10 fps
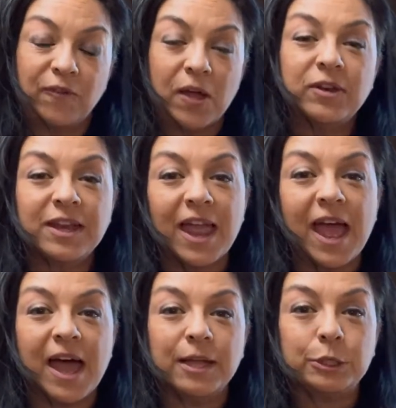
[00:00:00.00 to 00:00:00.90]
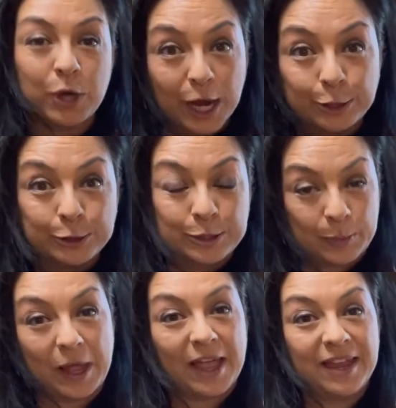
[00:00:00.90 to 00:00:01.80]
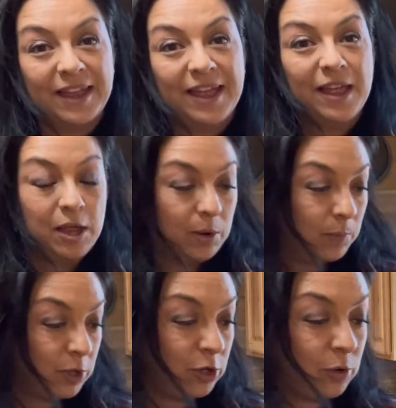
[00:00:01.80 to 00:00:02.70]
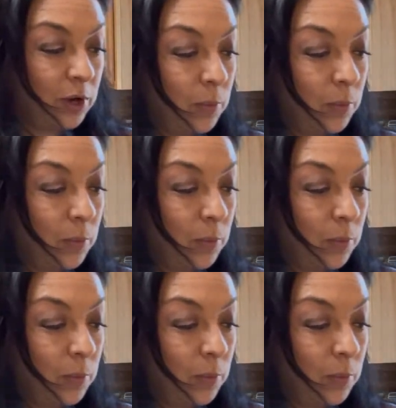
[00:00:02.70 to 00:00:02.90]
it at Tractor Supply. but you can